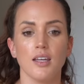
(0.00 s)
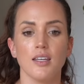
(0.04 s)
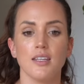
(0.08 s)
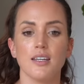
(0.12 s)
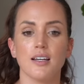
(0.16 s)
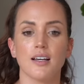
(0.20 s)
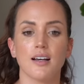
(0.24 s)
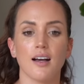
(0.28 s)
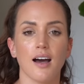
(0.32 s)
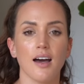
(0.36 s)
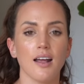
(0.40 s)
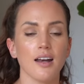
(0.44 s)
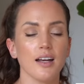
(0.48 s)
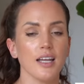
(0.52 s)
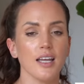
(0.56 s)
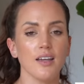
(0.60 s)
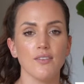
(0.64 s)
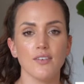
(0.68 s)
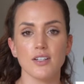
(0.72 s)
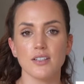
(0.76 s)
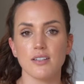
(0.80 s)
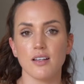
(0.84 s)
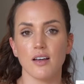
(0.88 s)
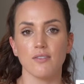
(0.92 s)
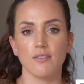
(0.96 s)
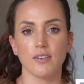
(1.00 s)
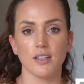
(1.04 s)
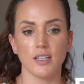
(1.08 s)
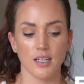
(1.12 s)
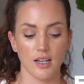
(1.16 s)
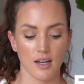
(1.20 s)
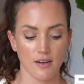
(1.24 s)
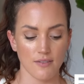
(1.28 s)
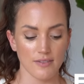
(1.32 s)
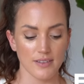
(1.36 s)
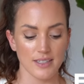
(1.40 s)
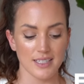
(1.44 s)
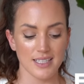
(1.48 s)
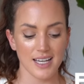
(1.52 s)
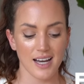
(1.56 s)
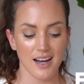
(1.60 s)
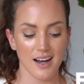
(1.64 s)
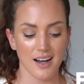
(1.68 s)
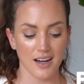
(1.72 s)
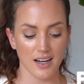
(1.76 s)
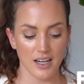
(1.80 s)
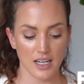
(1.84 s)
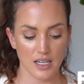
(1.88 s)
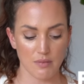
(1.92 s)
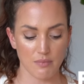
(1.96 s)
You gotta give yourself enough
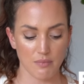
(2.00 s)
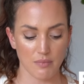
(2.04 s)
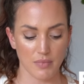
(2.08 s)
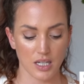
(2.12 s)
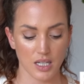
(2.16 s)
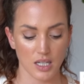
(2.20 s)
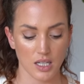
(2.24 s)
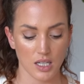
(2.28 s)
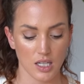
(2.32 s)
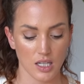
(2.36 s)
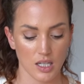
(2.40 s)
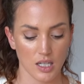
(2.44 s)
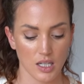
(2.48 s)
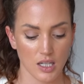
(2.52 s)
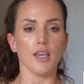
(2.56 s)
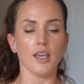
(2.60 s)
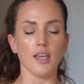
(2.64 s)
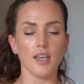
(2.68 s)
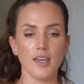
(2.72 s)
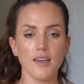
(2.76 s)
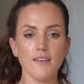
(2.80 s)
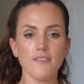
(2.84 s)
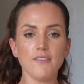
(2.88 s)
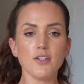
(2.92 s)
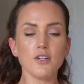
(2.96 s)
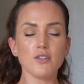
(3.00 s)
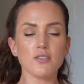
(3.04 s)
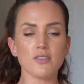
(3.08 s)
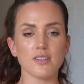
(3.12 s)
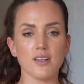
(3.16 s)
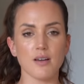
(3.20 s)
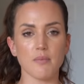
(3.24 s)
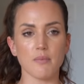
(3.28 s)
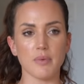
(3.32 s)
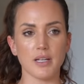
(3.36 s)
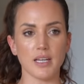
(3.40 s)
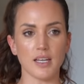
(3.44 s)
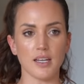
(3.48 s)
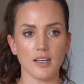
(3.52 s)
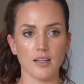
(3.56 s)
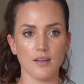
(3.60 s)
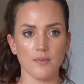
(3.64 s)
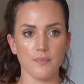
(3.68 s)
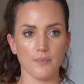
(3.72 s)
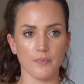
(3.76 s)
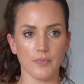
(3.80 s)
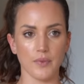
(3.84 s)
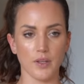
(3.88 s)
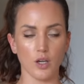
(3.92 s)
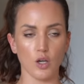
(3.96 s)
time. If you're somebody
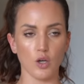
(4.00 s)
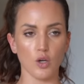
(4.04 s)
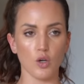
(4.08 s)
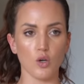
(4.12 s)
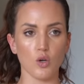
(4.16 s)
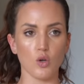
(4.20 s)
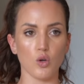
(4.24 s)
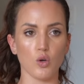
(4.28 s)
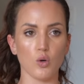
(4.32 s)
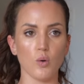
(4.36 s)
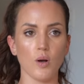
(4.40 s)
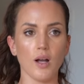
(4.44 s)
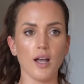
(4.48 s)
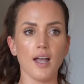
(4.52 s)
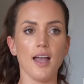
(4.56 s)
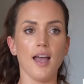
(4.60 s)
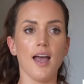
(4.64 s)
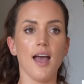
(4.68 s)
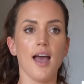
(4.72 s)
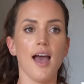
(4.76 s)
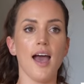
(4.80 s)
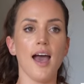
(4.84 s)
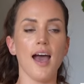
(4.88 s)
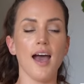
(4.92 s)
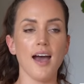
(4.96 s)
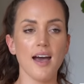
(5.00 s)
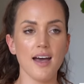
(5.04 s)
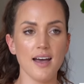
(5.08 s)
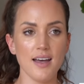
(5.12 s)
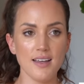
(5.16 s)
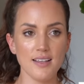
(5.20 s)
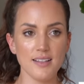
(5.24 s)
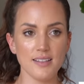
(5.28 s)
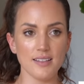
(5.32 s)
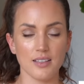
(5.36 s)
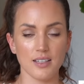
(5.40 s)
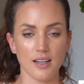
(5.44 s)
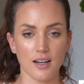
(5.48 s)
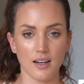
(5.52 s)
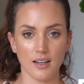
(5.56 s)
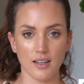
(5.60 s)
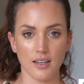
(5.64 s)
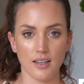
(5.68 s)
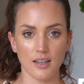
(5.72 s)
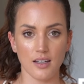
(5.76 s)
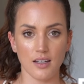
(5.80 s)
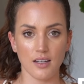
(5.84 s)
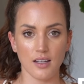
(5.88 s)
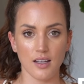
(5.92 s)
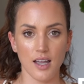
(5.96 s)
who has
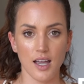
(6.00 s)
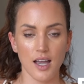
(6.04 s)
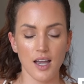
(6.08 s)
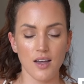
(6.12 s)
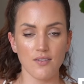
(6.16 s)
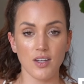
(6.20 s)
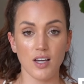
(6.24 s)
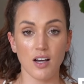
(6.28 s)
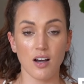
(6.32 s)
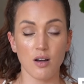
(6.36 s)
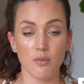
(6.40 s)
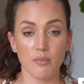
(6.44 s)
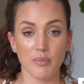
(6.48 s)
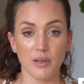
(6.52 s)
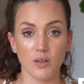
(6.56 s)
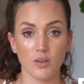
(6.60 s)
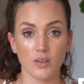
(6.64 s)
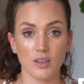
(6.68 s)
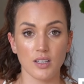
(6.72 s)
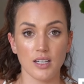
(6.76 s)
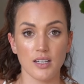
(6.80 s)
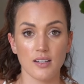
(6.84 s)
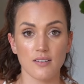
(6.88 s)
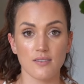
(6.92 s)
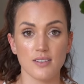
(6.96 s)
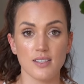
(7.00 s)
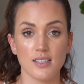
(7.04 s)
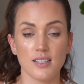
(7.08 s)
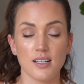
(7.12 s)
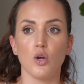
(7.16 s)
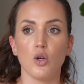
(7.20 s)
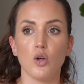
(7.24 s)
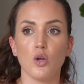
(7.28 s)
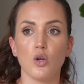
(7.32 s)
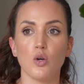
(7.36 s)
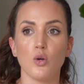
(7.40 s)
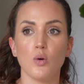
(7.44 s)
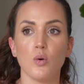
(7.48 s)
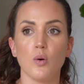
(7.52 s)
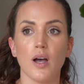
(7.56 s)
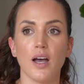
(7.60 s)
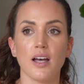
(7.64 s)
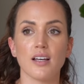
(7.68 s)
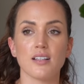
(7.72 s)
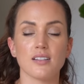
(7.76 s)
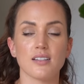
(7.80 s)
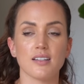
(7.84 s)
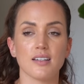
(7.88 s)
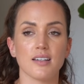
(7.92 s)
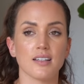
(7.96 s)
done heavy compound lifts, who
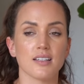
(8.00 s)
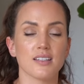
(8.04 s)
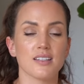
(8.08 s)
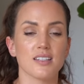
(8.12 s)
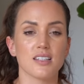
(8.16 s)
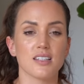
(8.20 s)
has an